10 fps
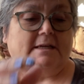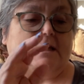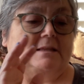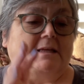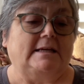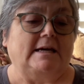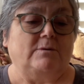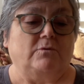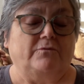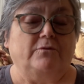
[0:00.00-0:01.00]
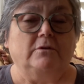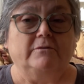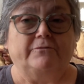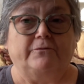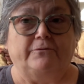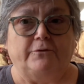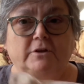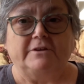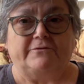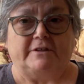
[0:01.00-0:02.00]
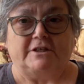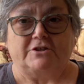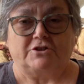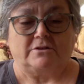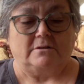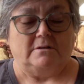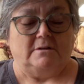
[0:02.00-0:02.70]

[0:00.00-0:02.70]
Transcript: And then I will fu fully finish